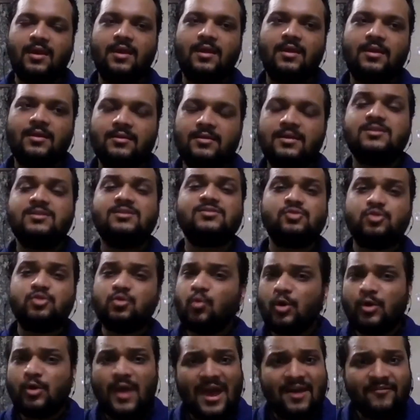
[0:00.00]
yeah, just do
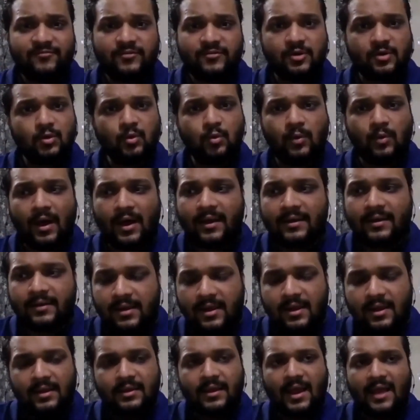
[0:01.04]
what you have to do and
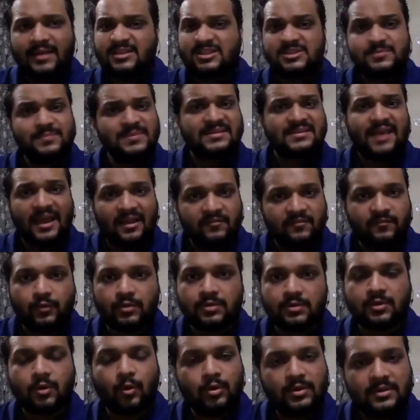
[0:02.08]
just be thankful.
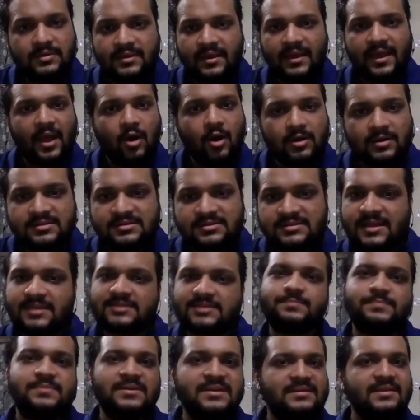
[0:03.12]
The only thing I gotta say is
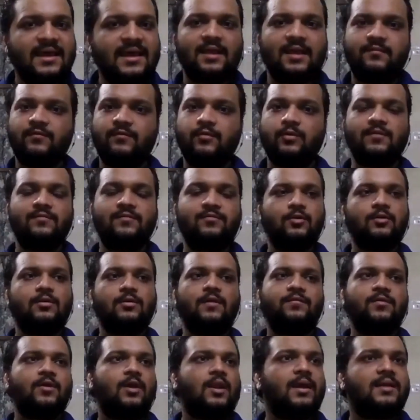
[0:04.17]
be thankful. If
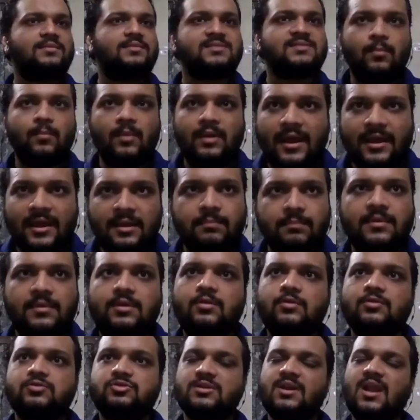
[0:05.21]
you're like someone like me,
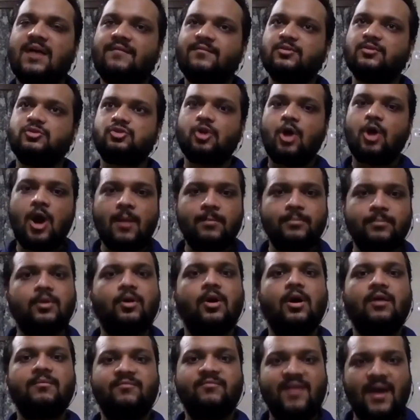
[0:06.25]
you still have a job, you
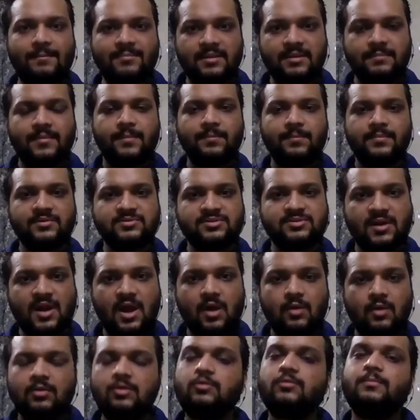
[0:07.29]
got family members
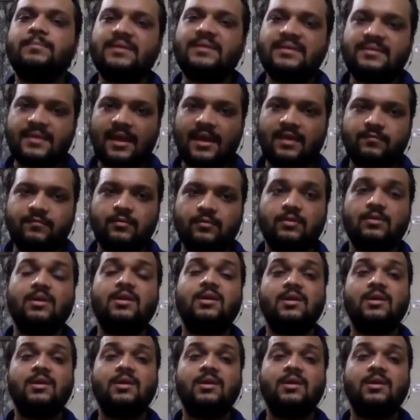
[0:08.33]
around you, be thankful.